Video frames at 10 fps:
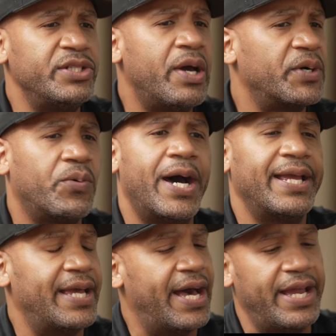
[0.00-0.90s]
you know, I'm a
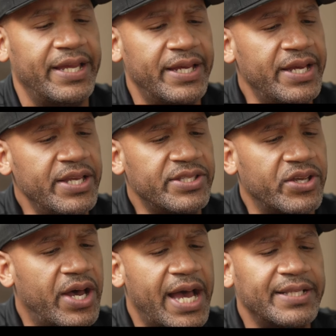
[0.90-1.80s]
quiet guy,
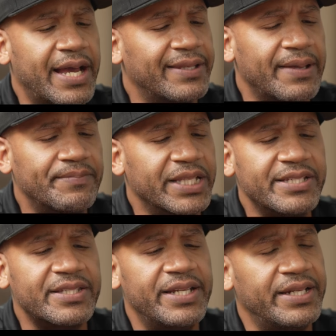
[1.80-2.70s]
so I'm
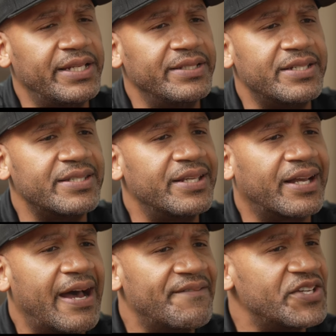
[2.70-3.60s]
listening, and just the
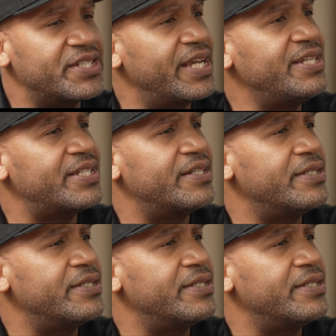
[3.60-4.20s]
conversation